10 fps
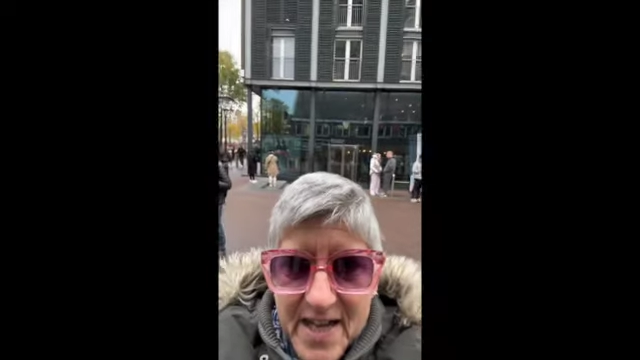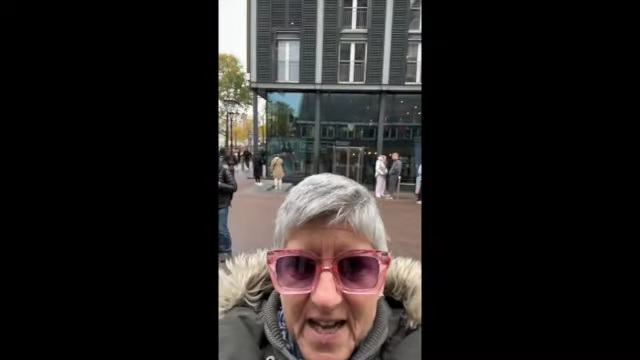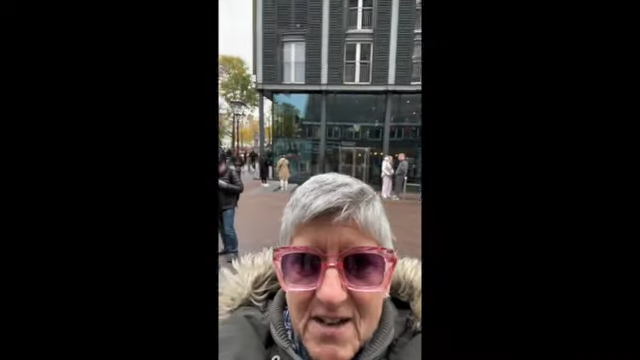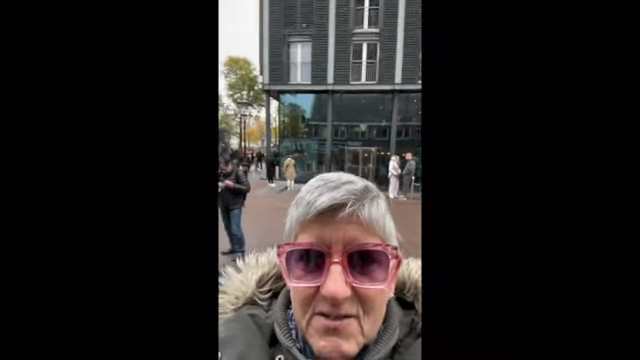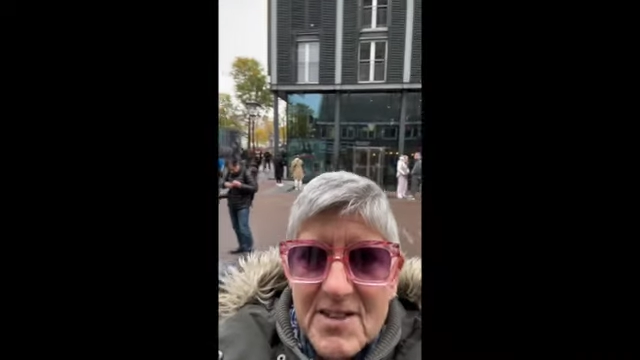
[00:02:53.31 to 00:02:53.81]

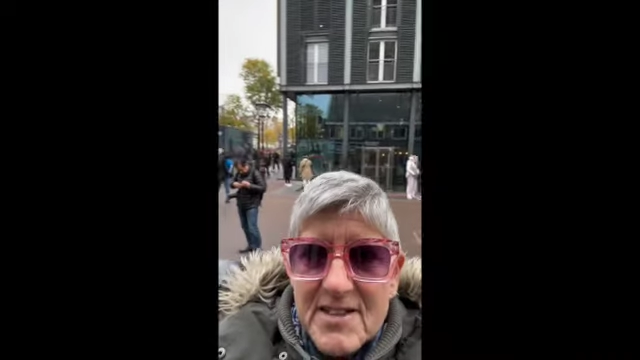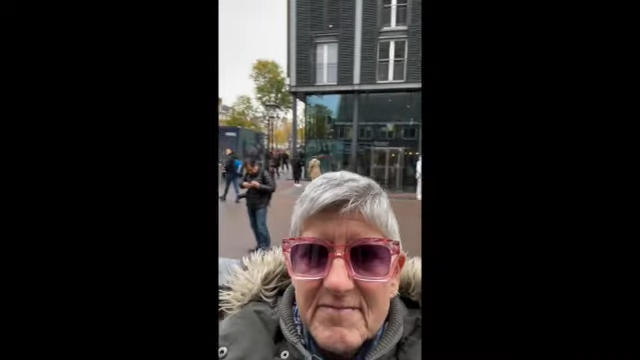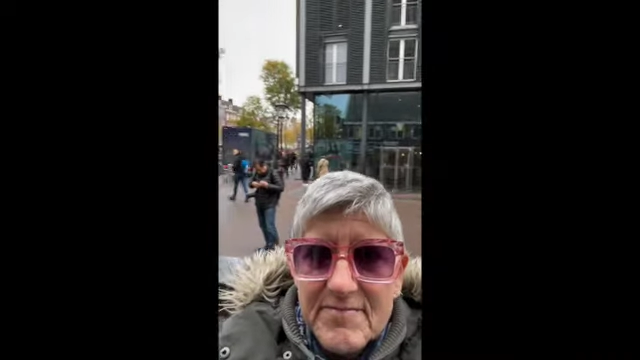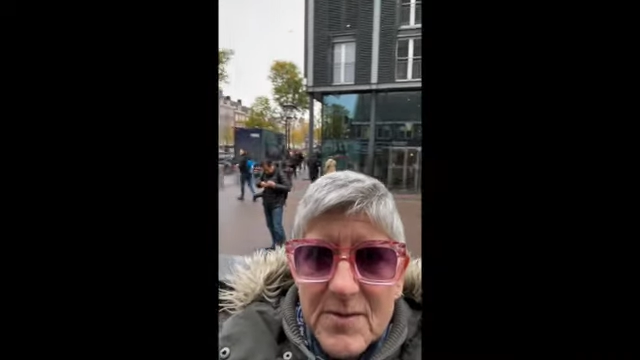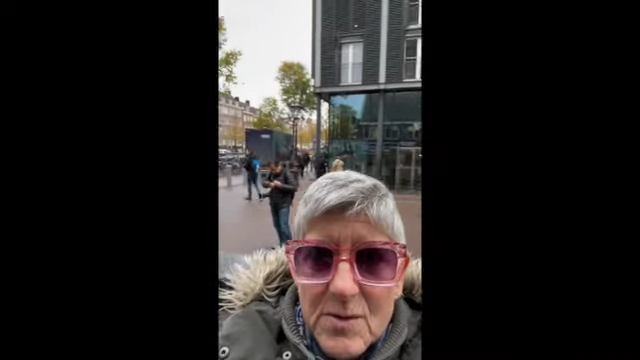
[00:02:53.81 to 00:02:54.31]
House,
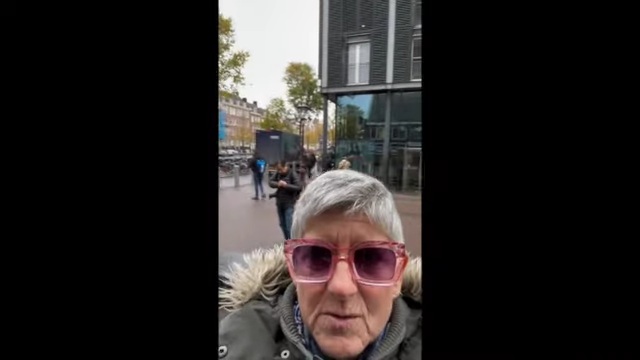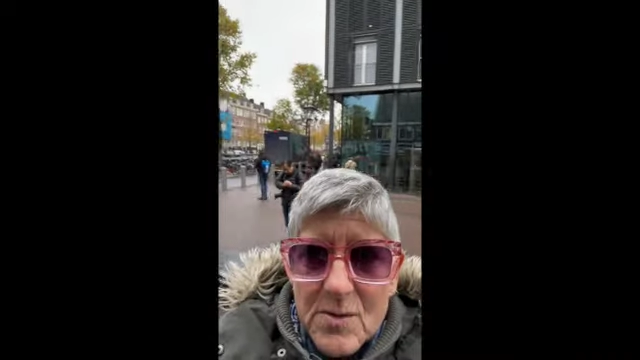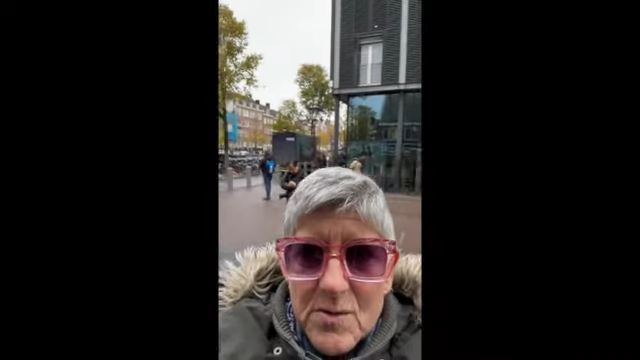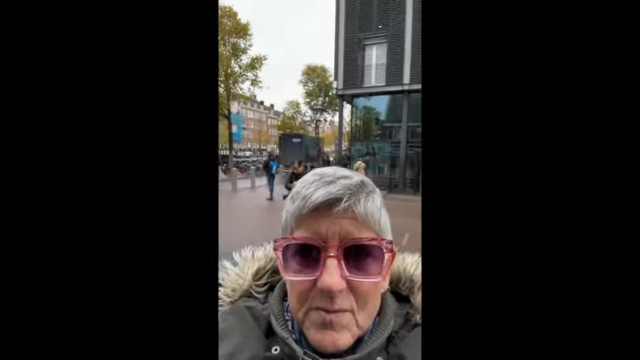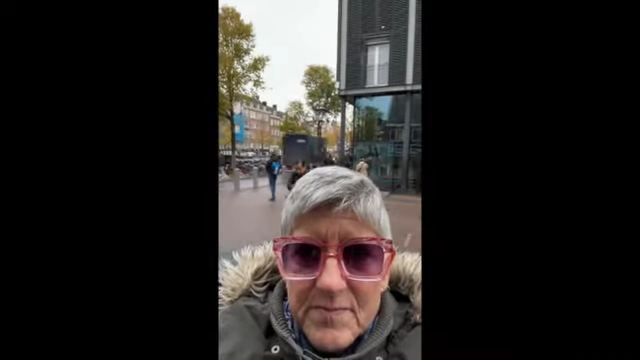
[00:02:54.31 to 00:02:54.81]

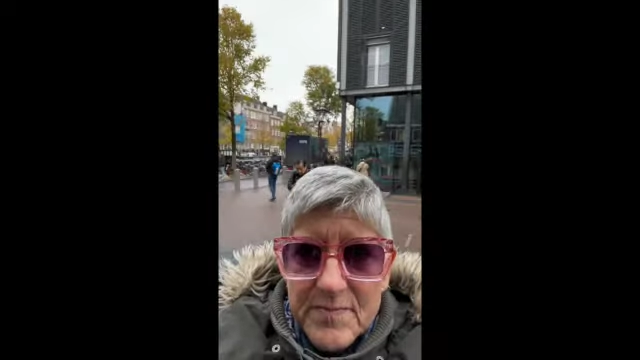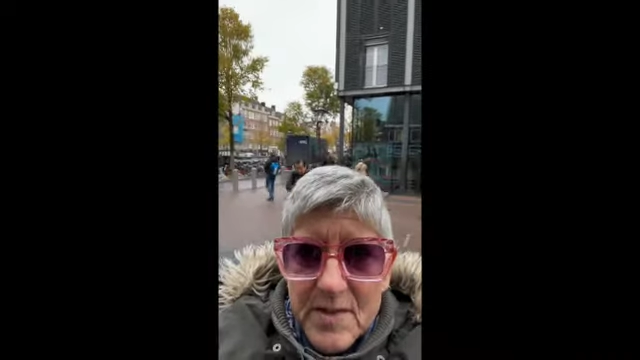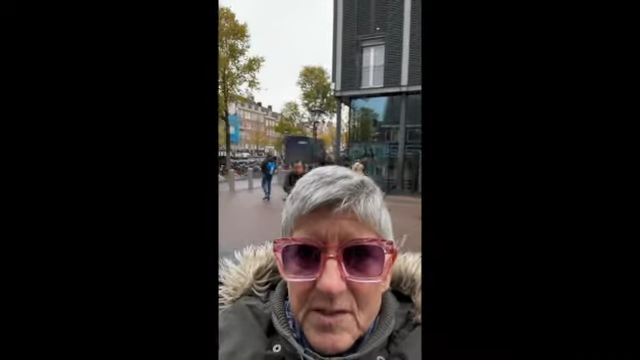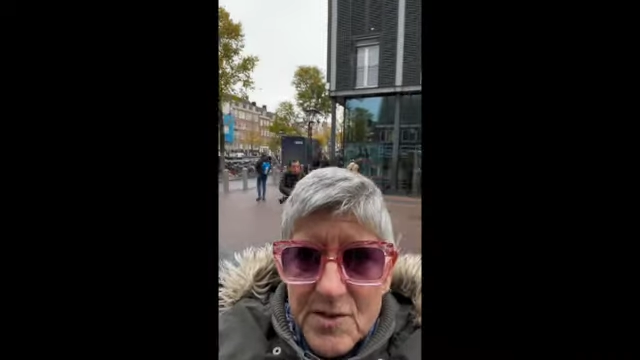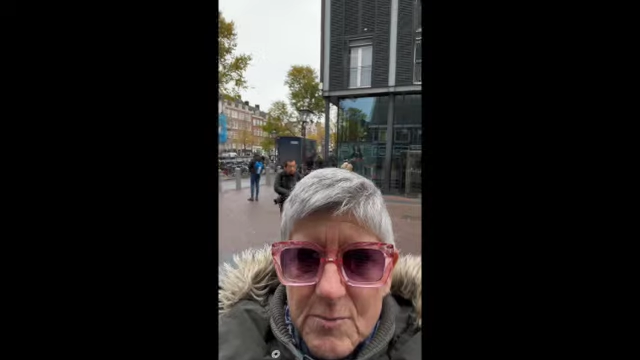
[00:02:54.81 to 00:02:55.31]
all
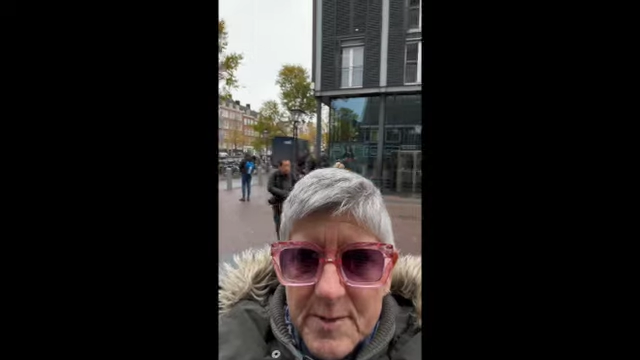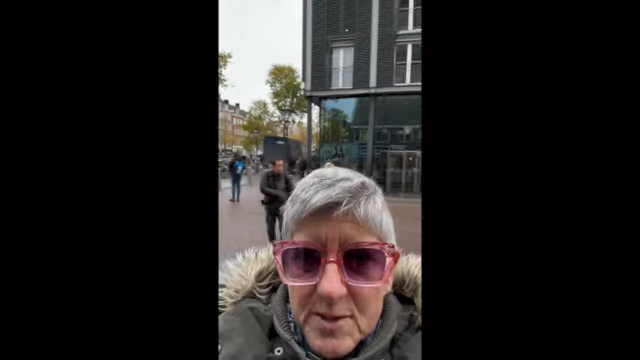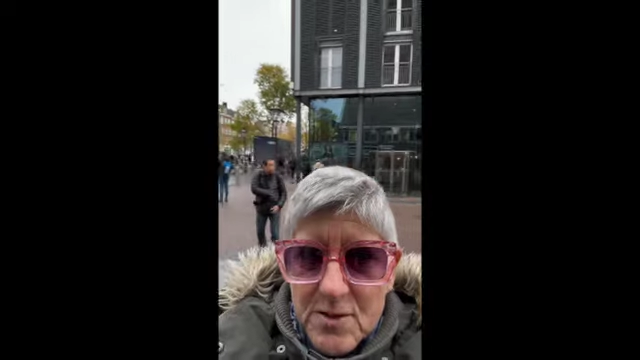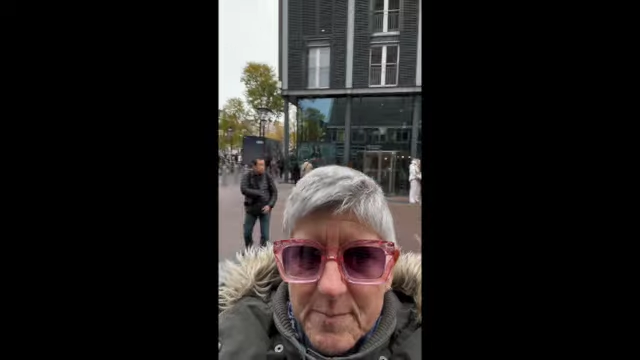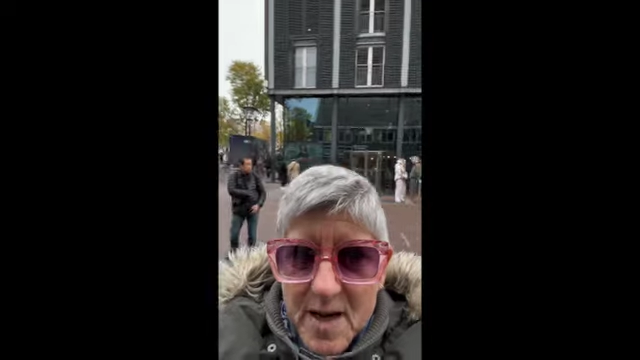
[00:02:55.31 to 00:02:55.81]
super
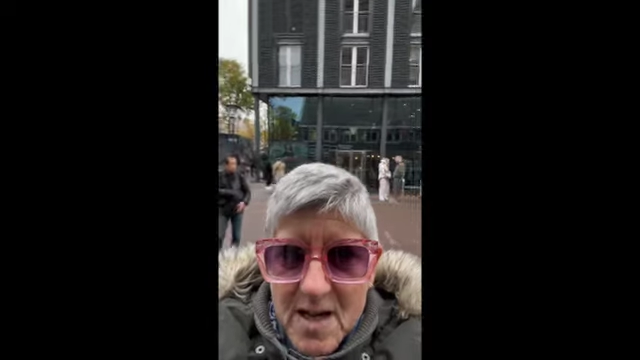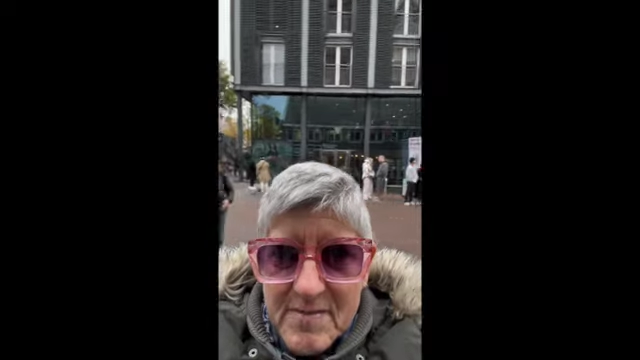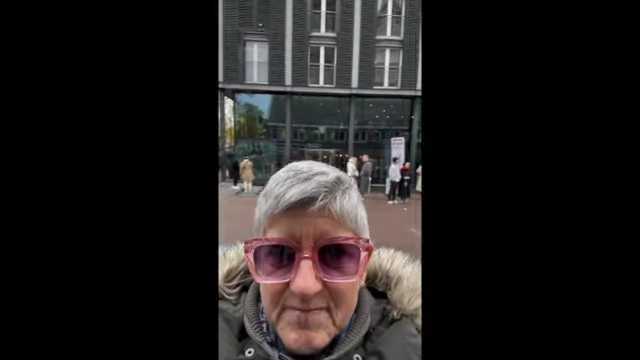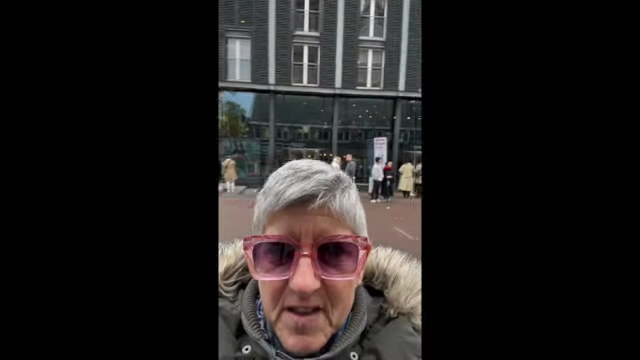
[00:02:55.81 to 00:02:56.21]
duper,